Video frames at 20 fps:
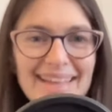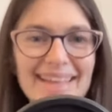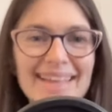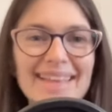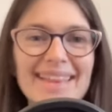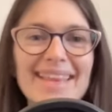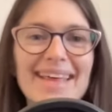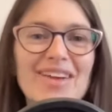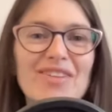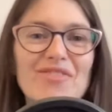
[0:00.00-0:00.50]

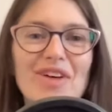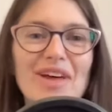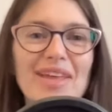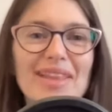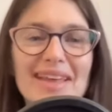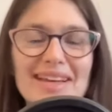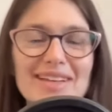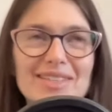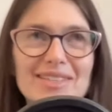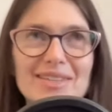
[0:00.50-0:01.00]
and felt
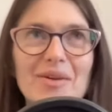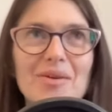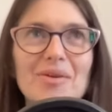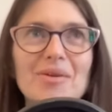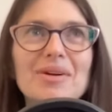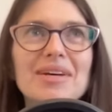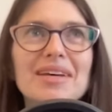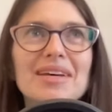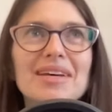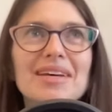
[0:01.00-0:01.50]
like
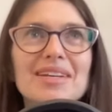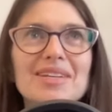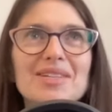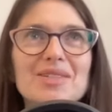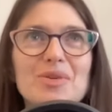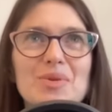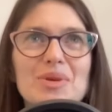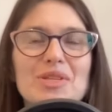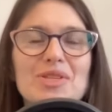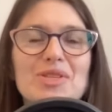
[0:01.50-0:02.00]
so,
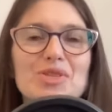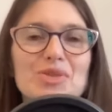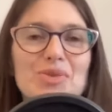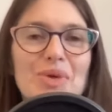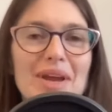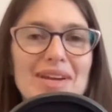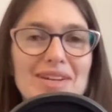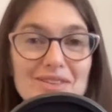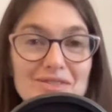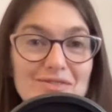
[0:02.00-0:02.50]
so
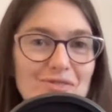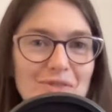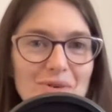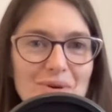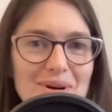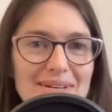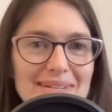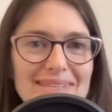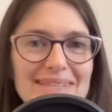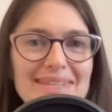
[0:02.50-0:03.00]
constrained and
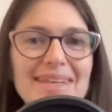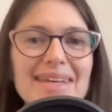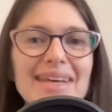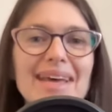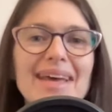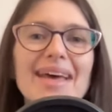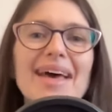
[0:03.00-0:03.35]
forced.